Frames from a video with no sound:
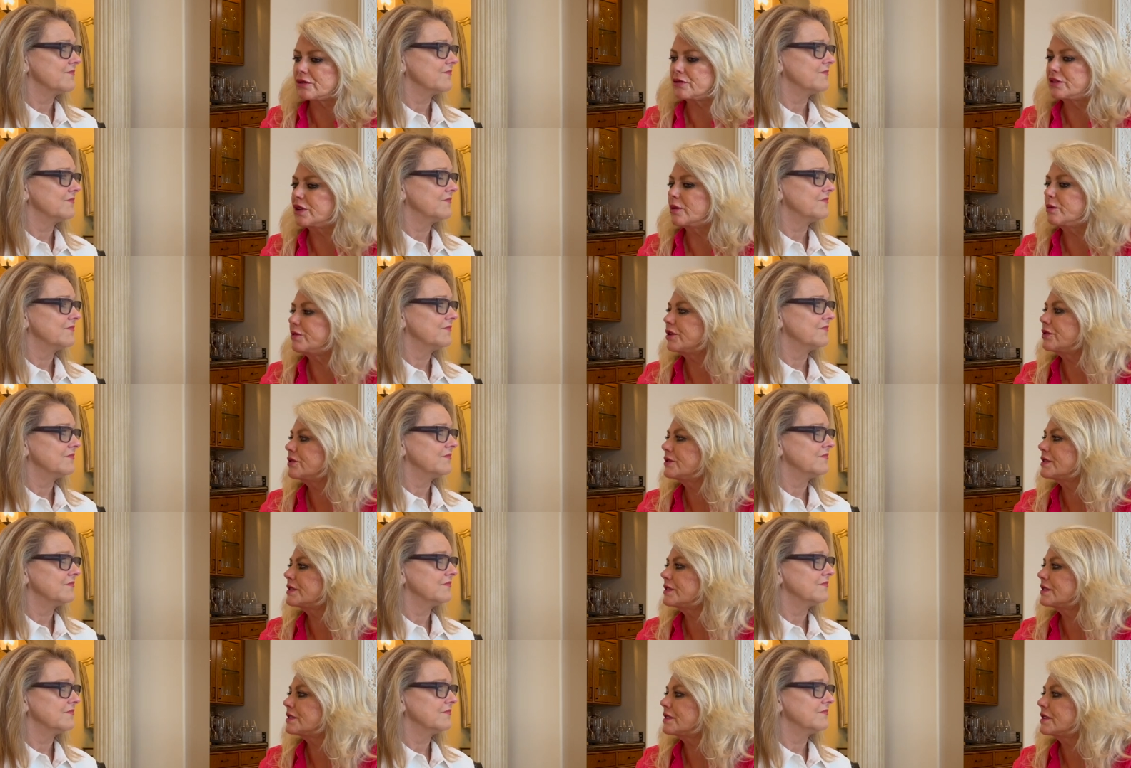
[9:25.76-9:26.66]
Speaker 1: only
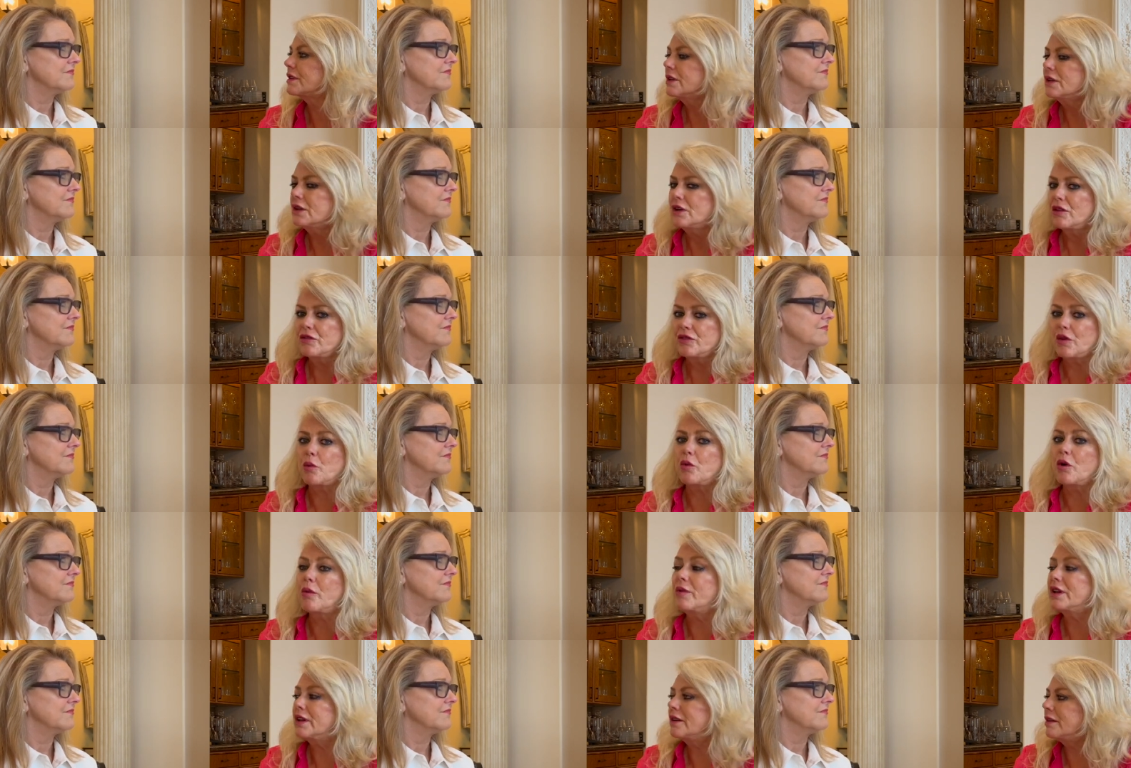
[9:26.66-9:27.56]
abuses the
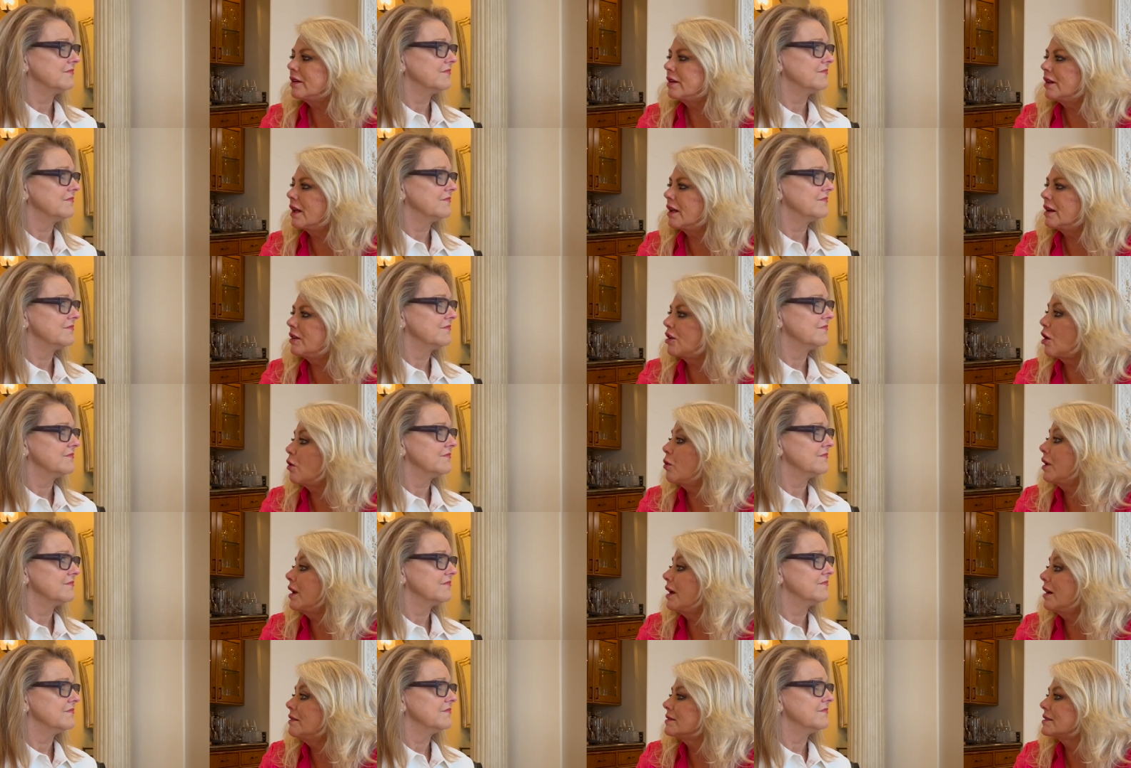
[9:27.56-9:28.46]
woman and, and no one
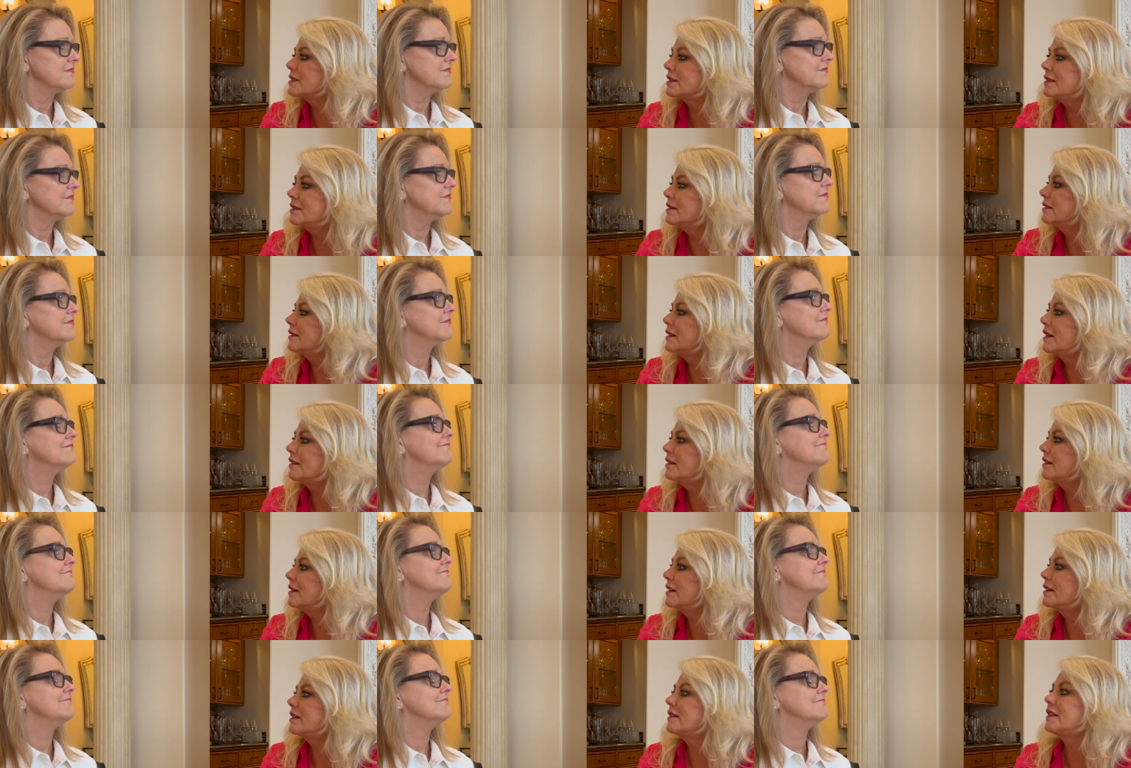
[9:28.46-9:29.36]
else. And,
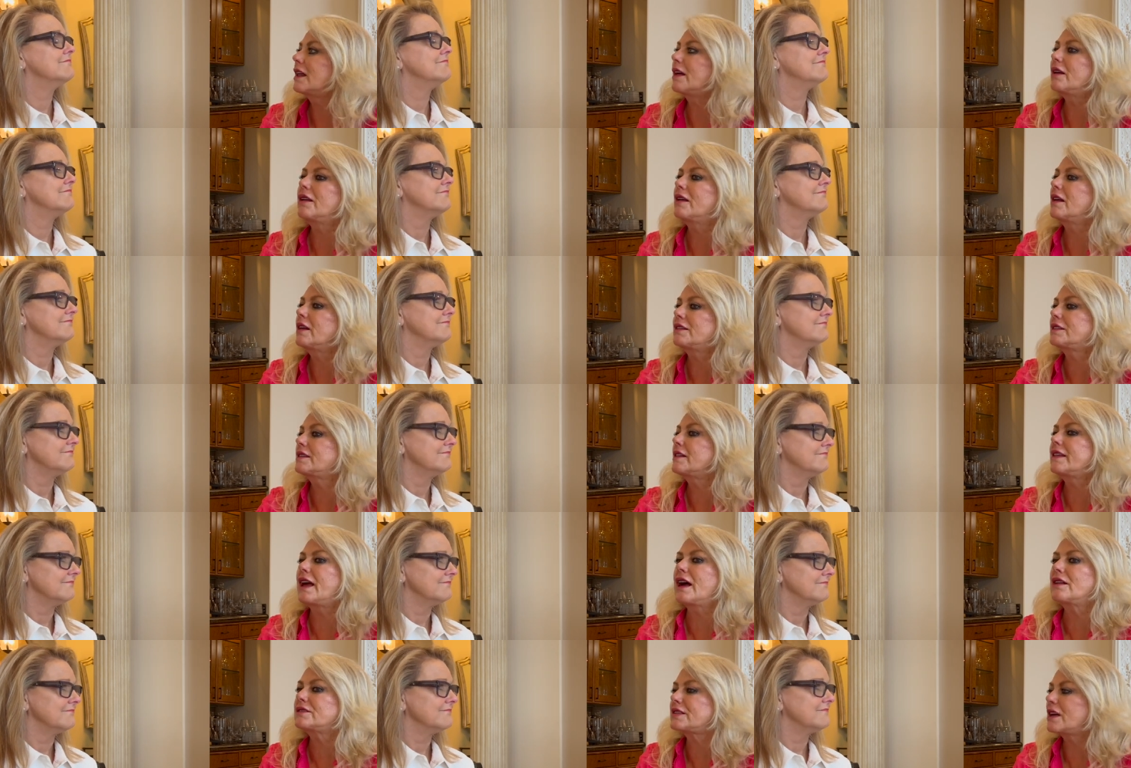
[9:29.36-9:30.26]
and they, to
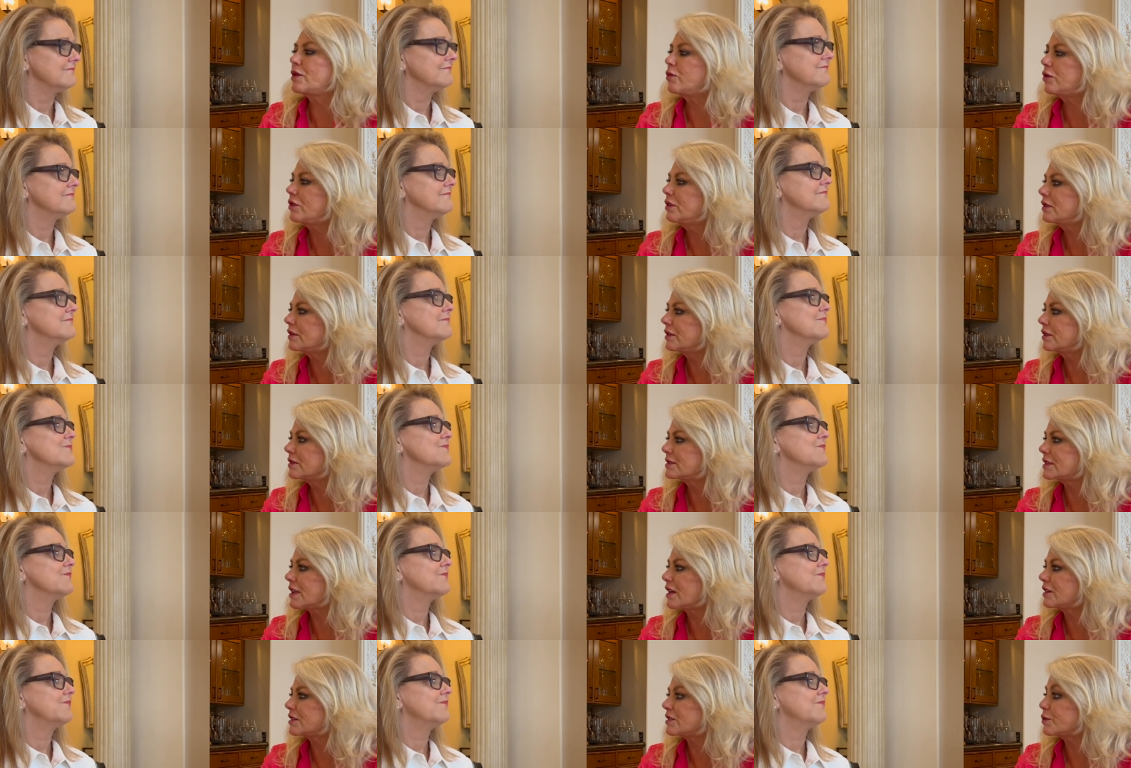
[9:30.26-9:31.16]
the outside world, it looks
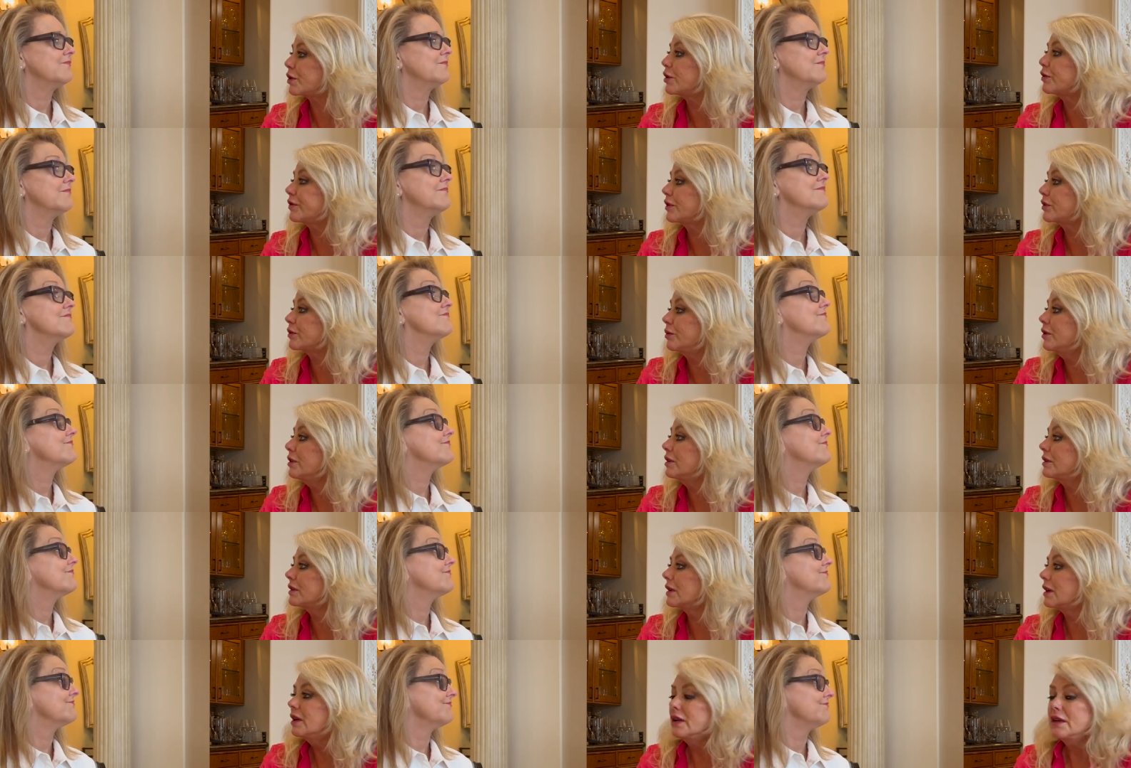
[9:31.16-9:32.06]
like this perfect world.
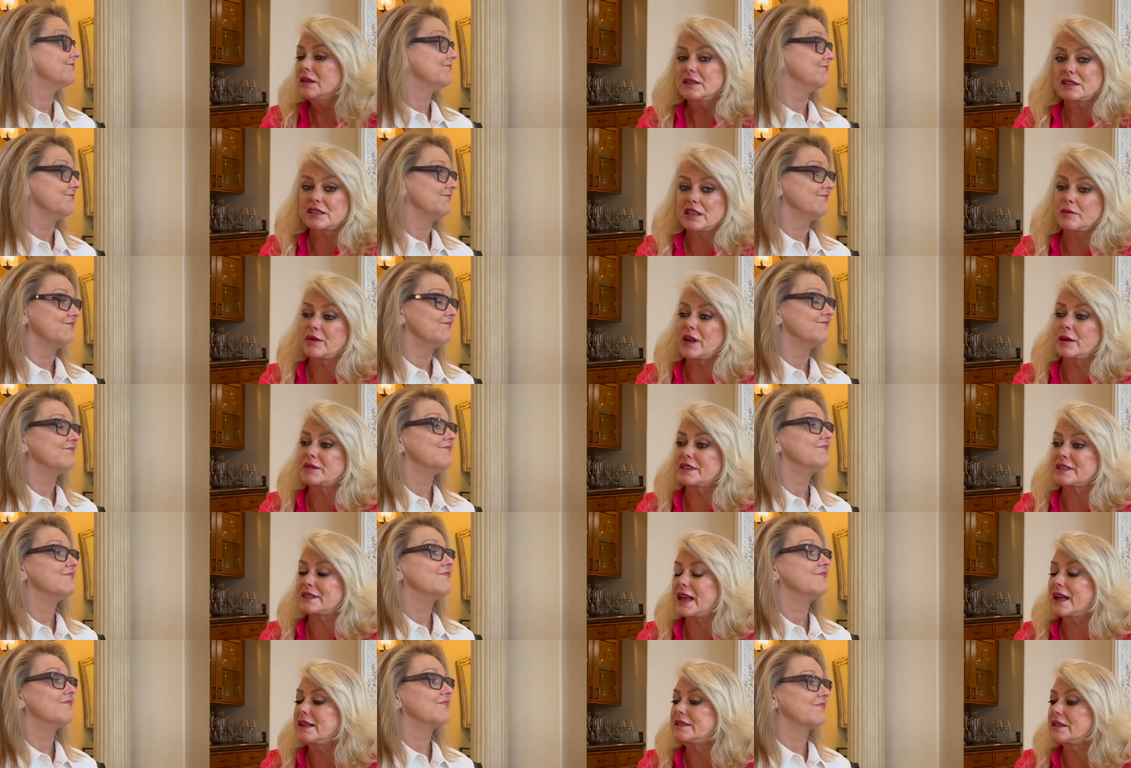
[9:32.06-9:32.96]
Mm. Sometimes it's
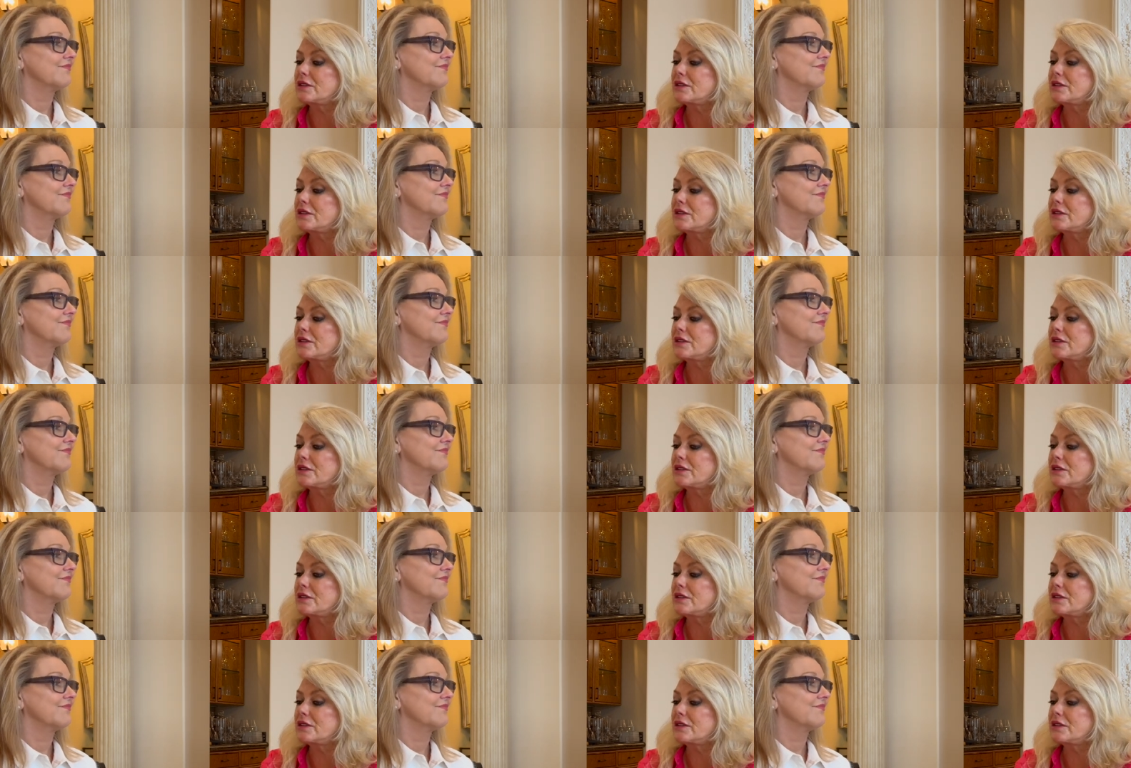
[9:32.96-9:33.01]
that